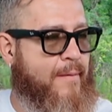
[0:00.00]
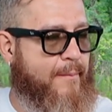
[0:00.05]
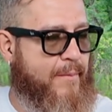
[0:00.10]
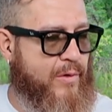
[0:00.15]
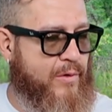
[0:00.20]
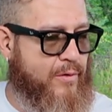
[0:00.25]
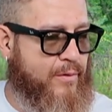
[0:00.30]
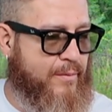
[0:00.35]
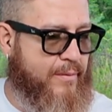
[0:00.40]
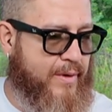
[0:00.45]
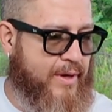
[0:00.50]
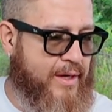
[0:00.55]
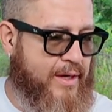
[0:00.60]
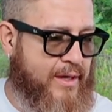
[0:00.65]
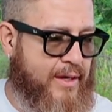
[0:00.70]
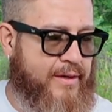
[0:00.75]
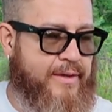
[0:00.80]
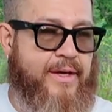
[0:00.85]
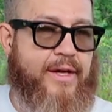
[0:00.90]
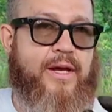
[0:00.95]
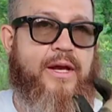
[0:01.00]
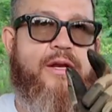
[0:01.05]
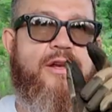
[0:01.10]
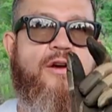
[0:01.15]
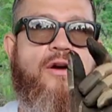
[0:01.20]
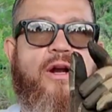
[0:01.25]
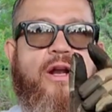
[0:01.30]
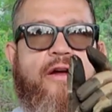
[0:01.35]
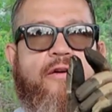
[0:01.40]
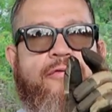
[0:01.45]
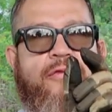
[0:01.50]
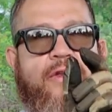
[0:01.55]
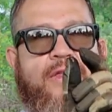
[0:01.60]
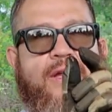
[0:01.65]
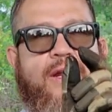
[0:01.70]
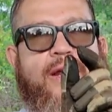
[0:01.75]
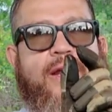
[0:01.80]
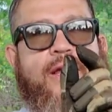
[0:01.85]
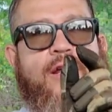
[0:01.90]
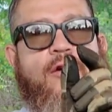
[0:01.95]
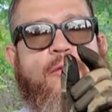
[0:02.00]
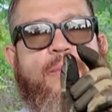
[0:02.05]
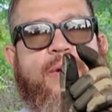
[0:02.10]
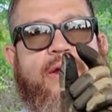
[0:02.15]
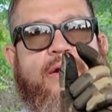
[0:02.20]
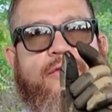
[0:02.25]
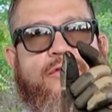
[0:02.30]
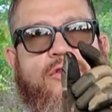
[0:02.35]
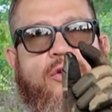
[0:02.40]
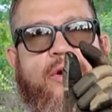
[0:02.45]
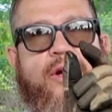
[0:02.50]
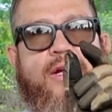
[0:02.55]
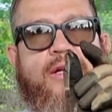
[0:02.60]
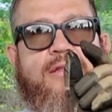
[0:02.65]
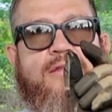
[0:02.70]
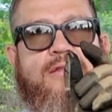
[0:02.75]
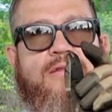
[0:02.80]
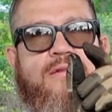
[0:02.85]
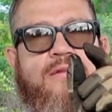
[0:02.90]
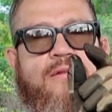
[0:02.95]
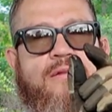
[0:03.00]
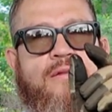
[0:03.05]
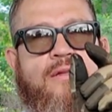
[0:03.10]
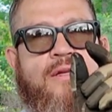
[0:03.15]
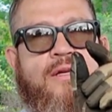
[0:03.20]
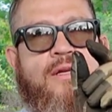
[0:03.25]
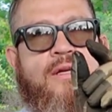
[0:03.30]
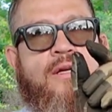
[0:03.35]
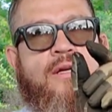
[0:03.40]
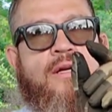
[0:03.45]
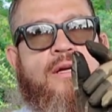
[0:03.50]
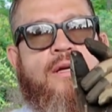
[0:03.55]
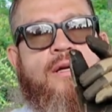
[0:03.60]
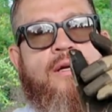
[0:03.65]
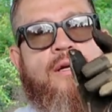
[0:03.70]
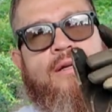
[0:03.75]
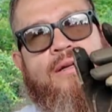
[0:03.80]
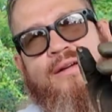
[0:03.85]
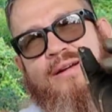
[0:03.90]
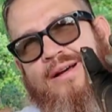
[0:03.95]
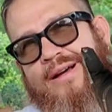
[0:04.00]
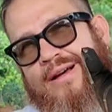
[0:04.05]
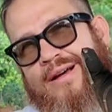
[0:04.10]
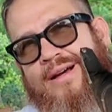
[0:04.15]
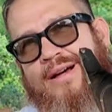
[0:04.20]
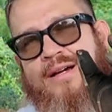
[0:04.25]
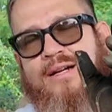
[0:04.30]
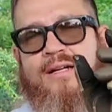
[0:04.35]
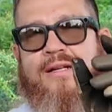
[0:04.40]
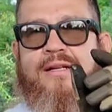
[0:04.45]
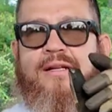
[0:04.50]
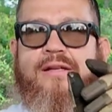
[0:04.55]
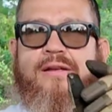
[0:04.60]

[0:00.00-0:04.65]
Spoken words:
boom. Then you're left with a little bit of threads. I